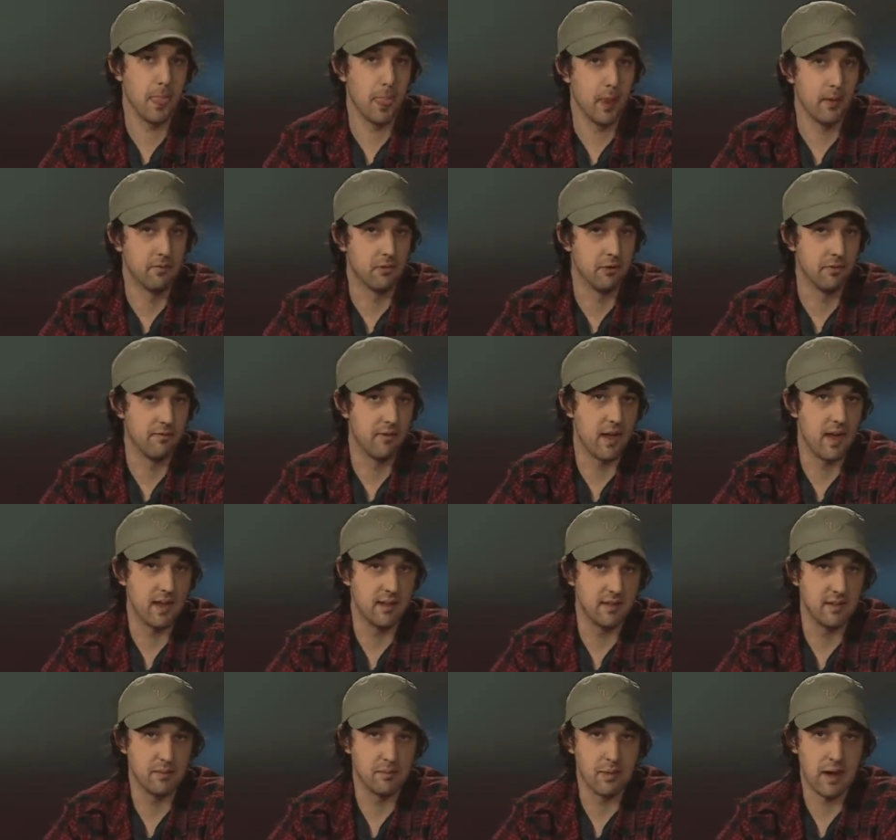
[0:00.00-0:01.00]
For
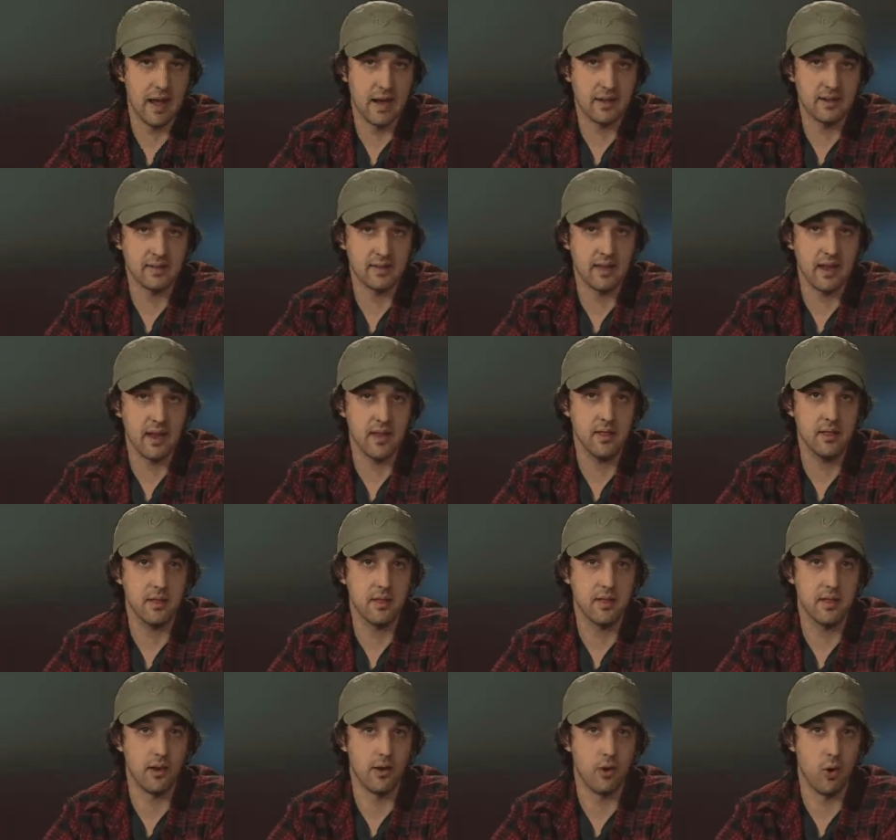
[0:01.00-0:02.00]
fans in Pakistan,
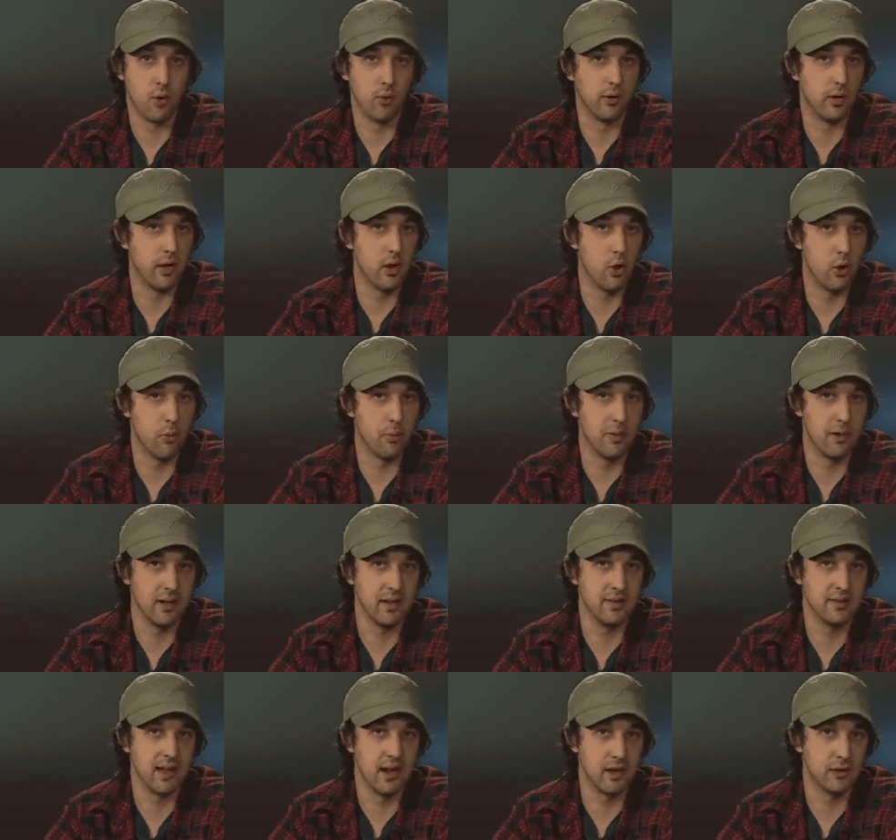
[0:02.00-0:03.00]
their only hope
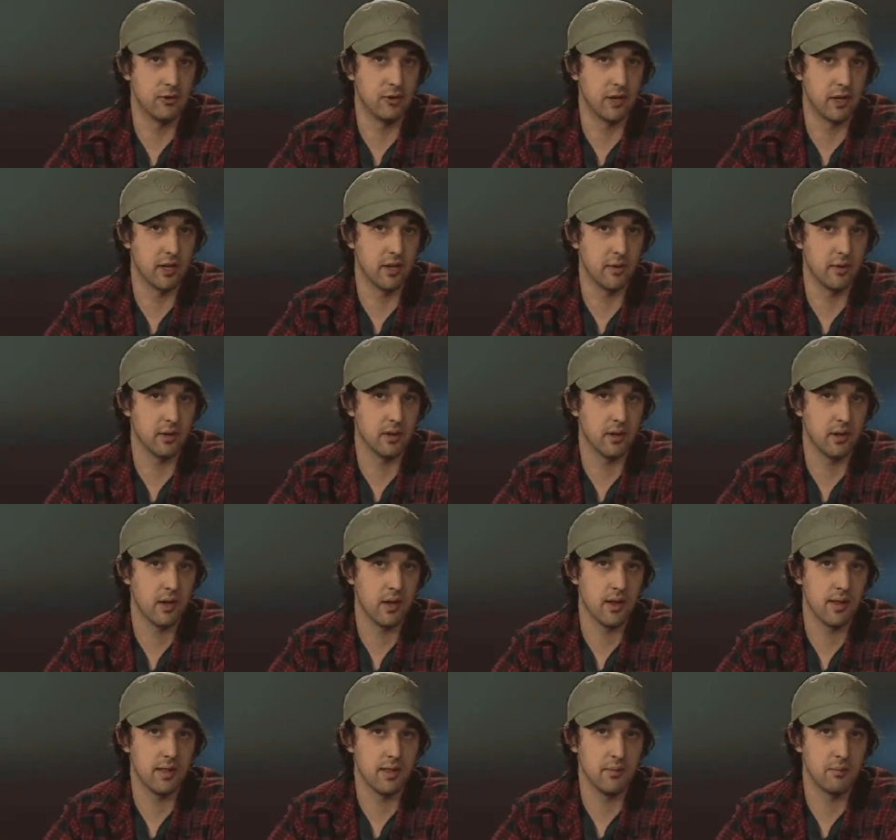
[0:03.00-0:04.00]
is that cricket
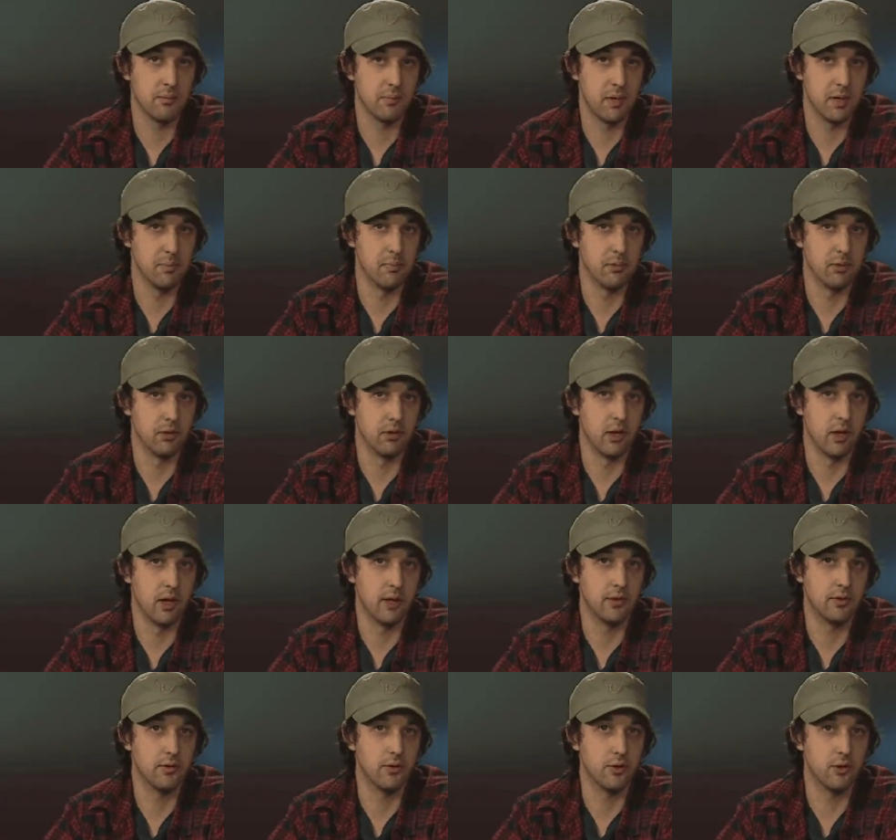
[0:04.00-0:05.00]

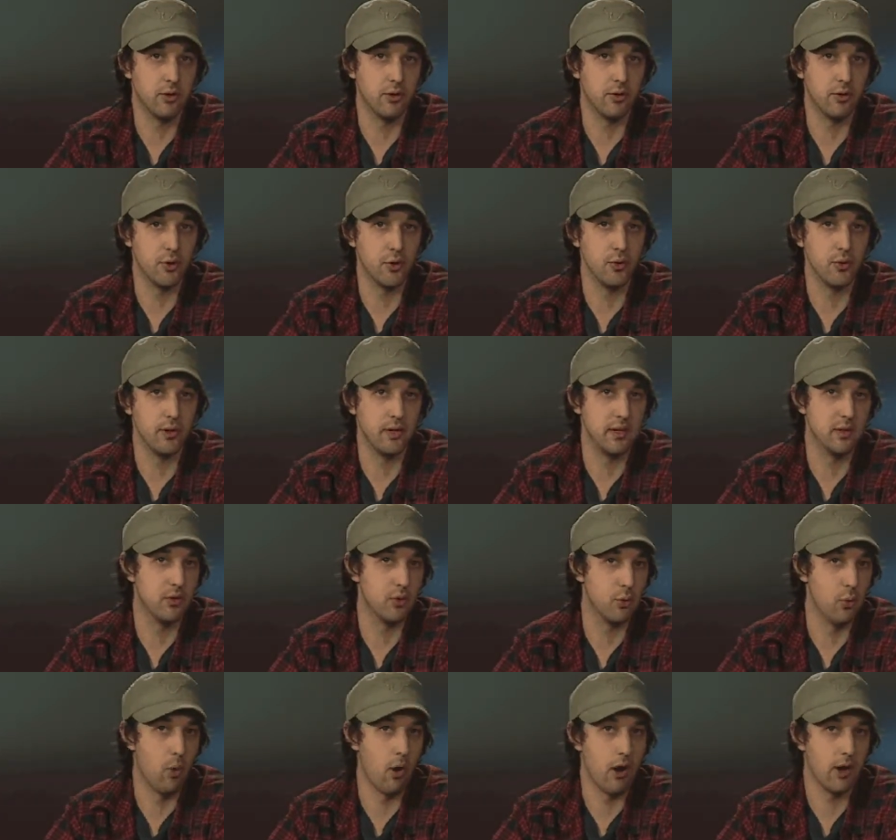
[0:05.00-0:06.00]
people tune in
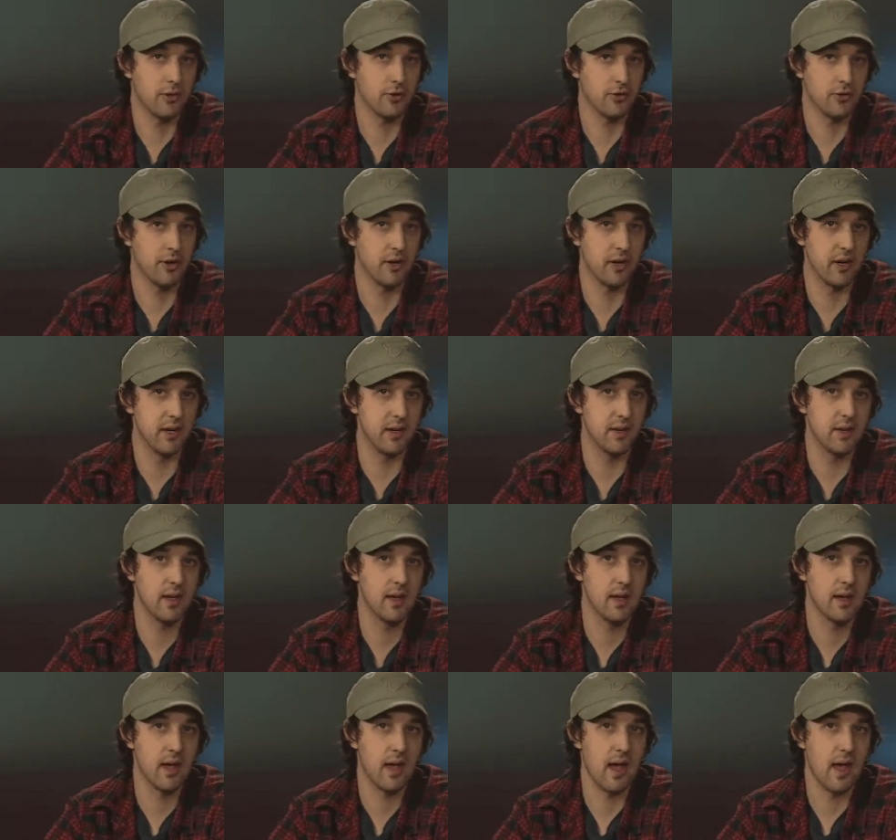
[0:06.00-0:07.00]
to watch cricket
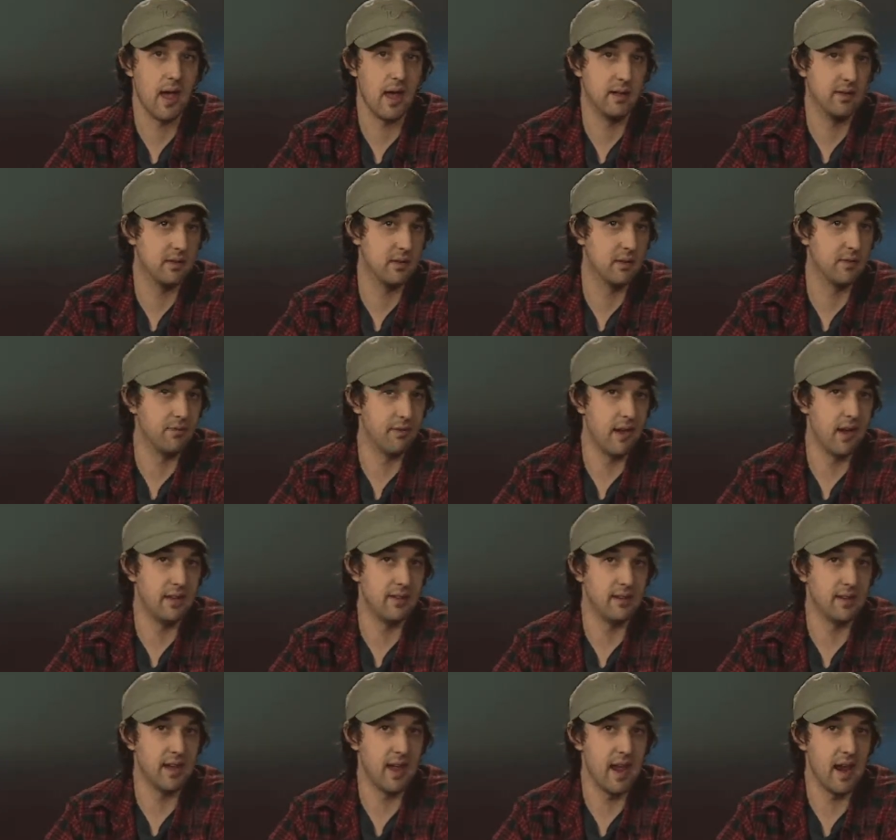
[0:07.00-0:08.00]
as the
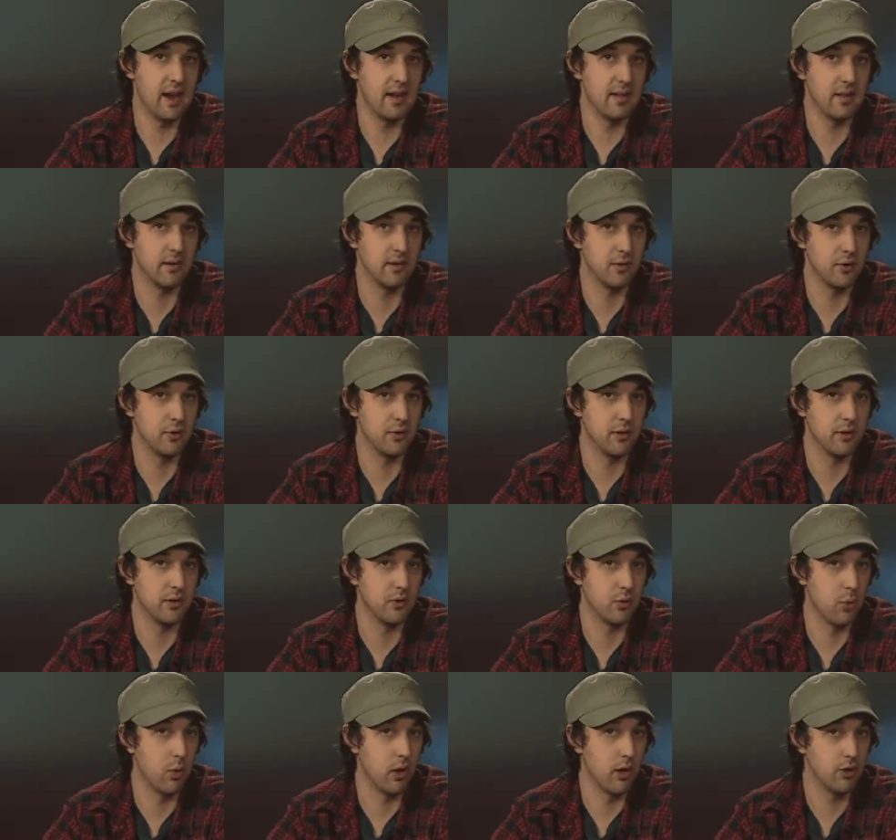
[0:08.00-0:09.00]
fans in Canada tune in
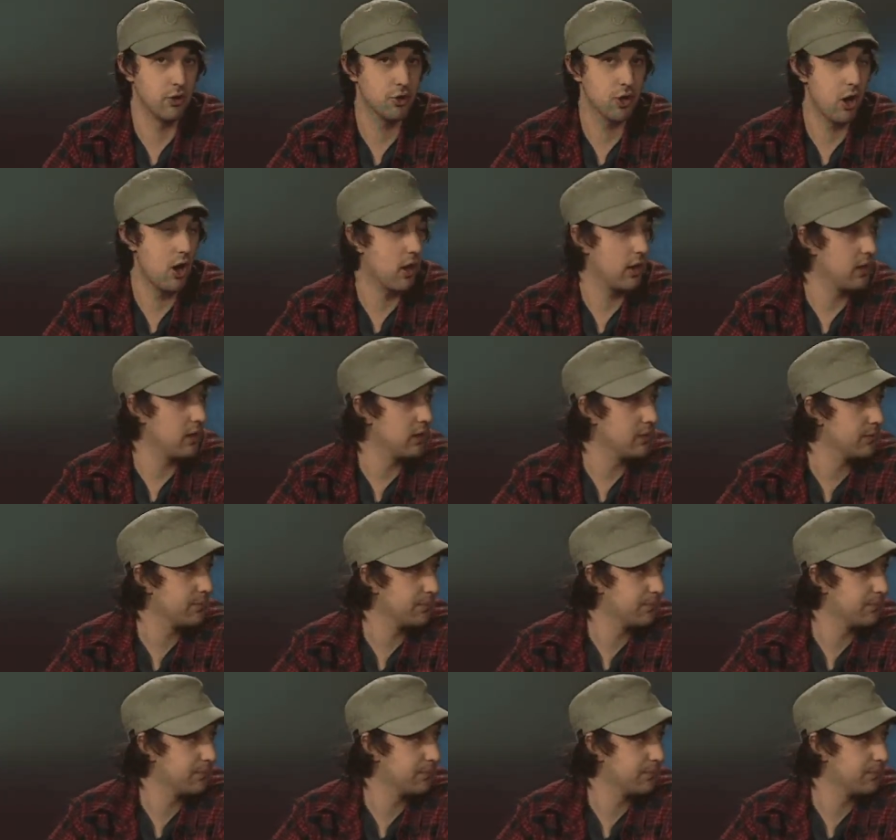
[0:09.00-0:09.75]
to watch hockey.